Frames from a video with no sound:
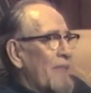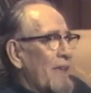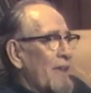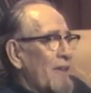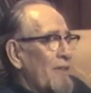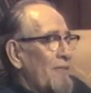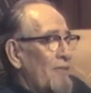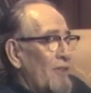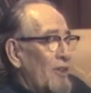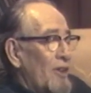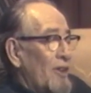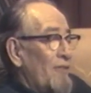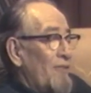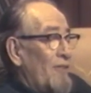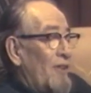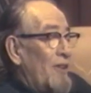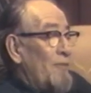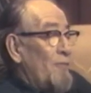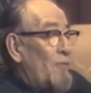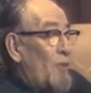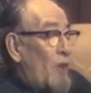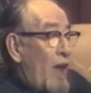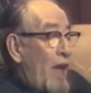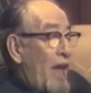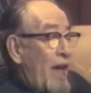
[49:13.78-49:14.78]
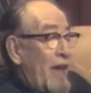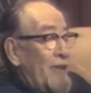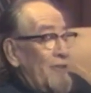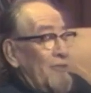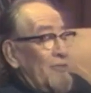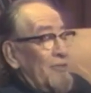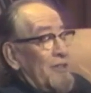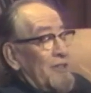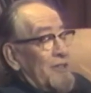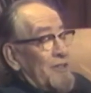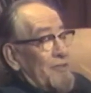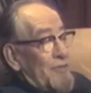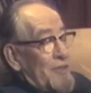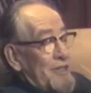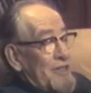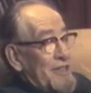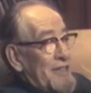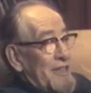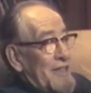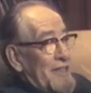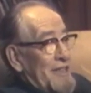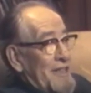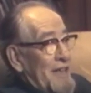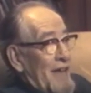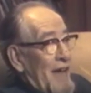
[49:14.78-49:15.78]
Werner von Braun, who just
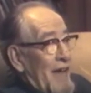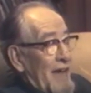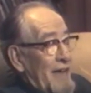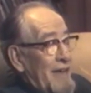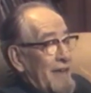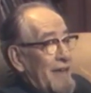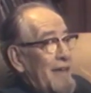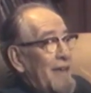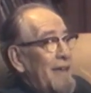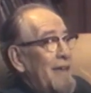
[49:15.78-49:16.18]
recently died,